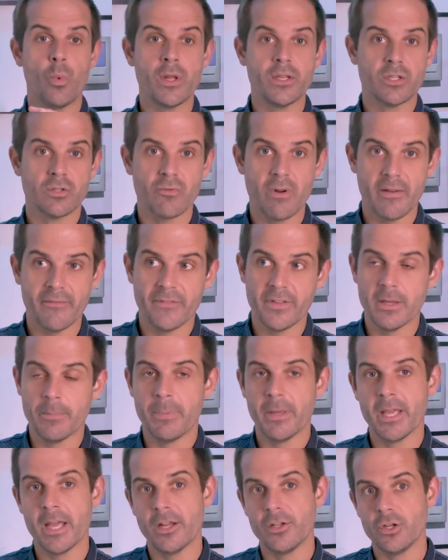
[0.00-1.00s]
Windscribe
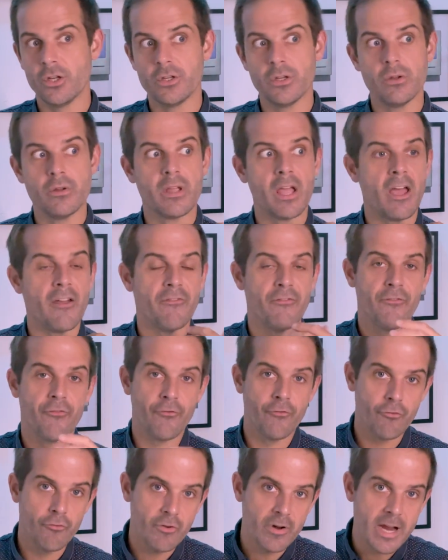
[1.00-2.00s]
VPN, you do get a
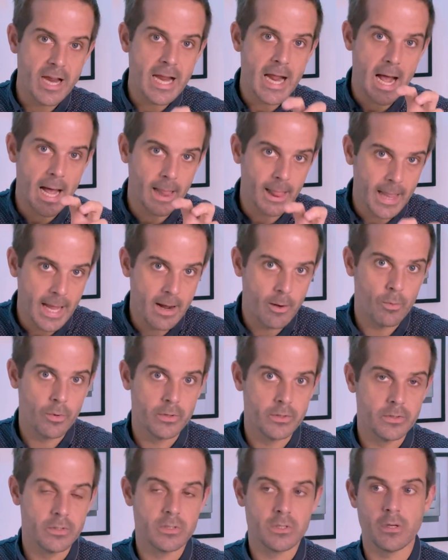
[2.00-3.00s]
free
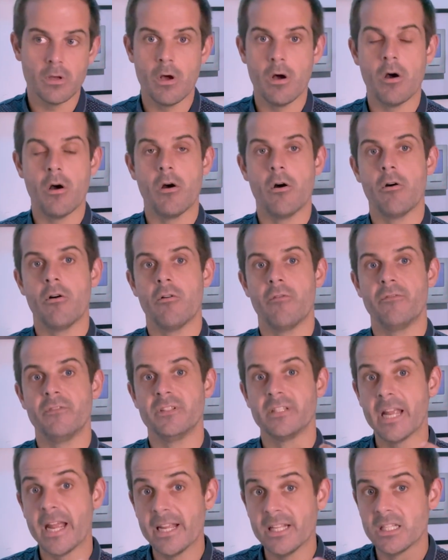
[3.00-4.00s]
allowance of
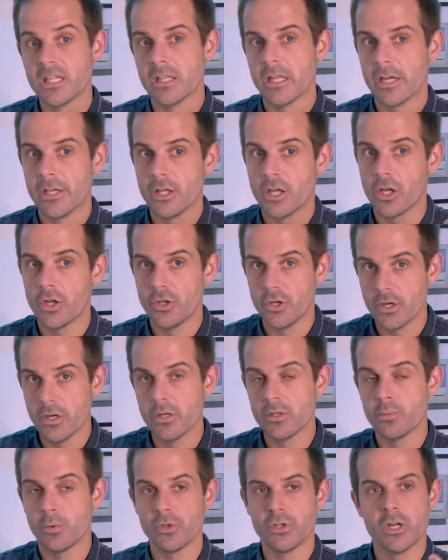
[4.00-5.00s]
data that you can
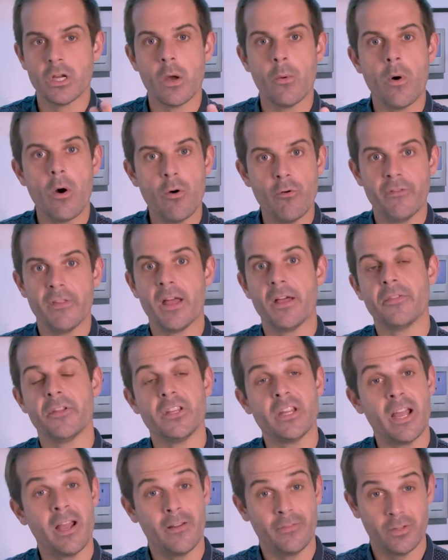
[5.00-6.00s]
use. Once you go over that,
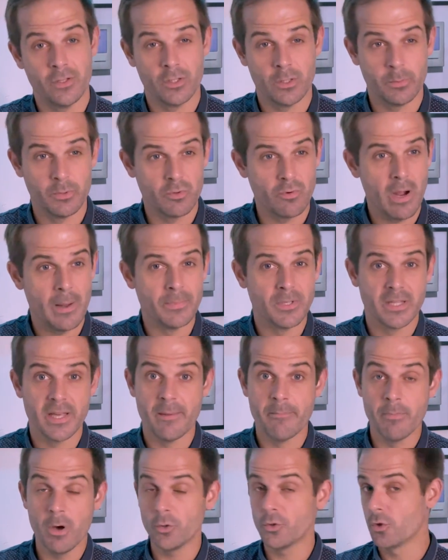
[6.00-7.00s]
then you have to subscribe to
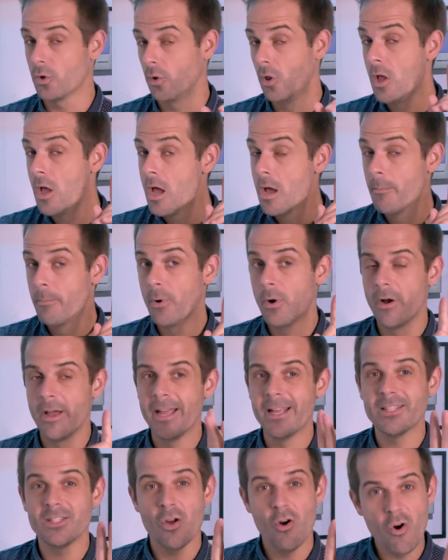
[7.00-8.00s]
their model.
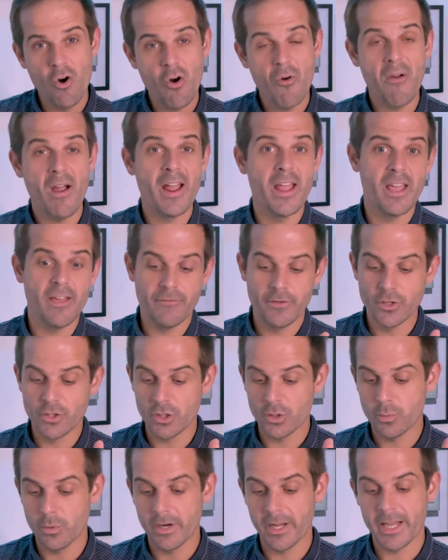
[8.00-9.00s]
But it's all right if you
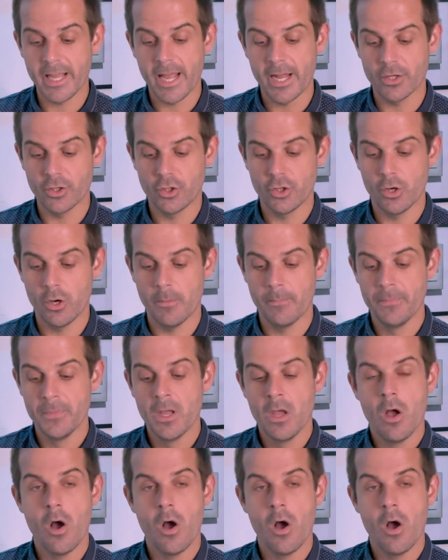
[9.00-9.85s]
just want to catch up